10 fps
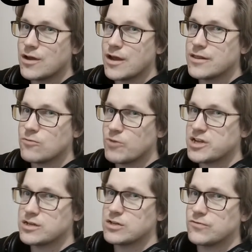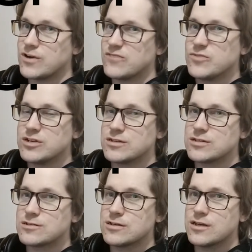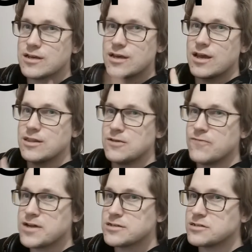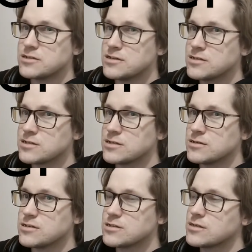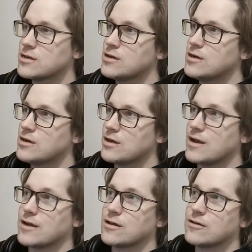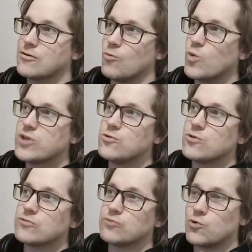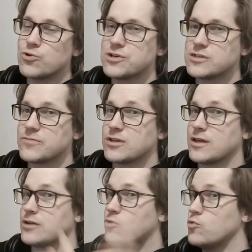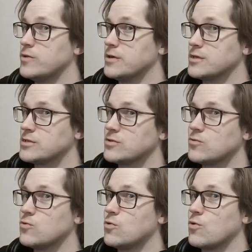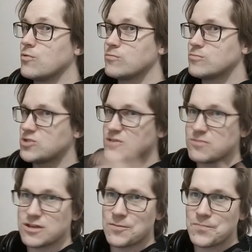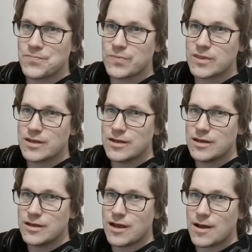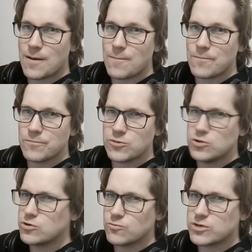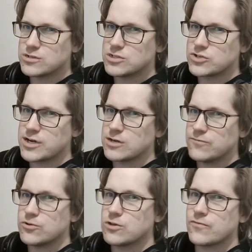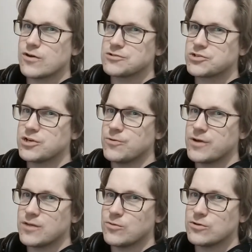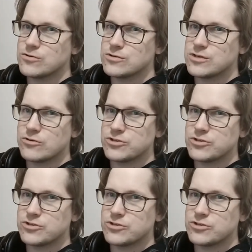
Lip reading: and then wait another 5 minutes. And the advantage to this is, like, when you are recording something like an OBS or something, you don't want it to try and convert that file straight away, because it'll